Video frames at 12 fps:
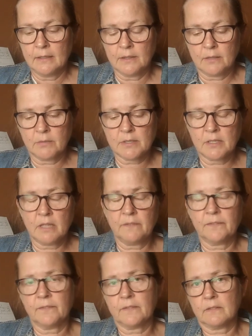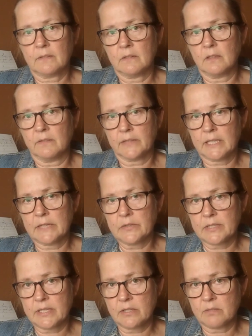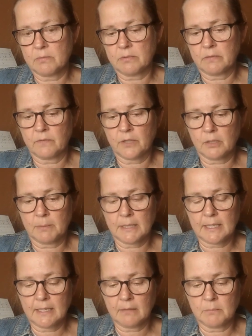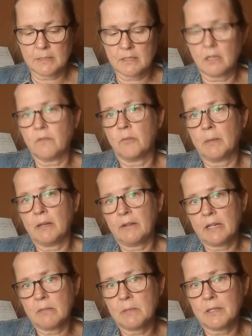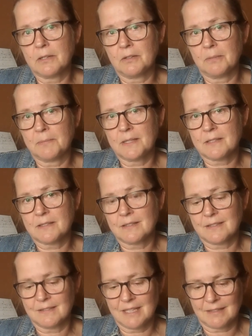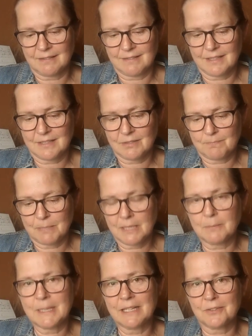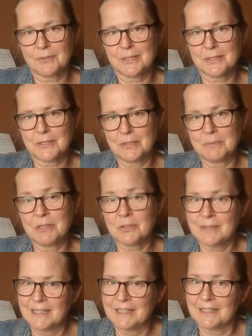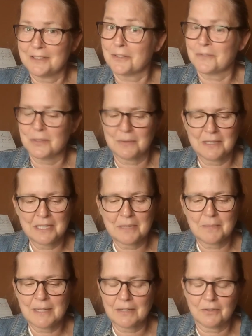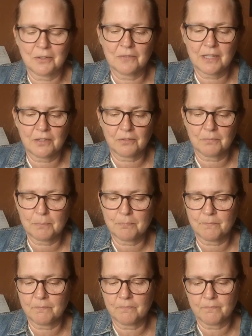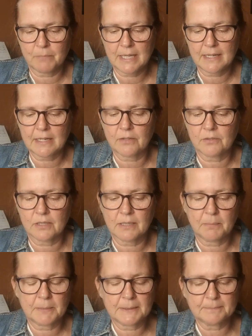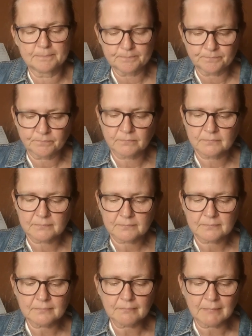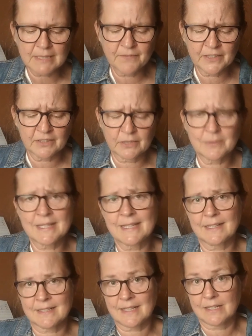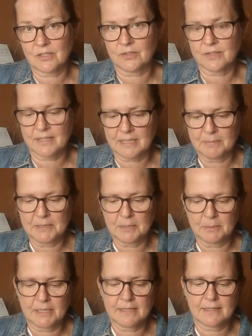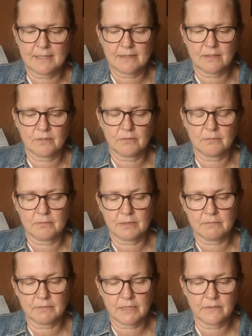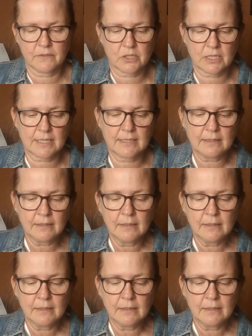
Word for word: There was enough of a conversation between Philip and Kate and myself about A B Europe that's, it piqued my interest, so I'm going to try and get an interview with them. I don't know if that'll pan out or not, but I figured it was the next logical step in the process, so we'll give it a shot.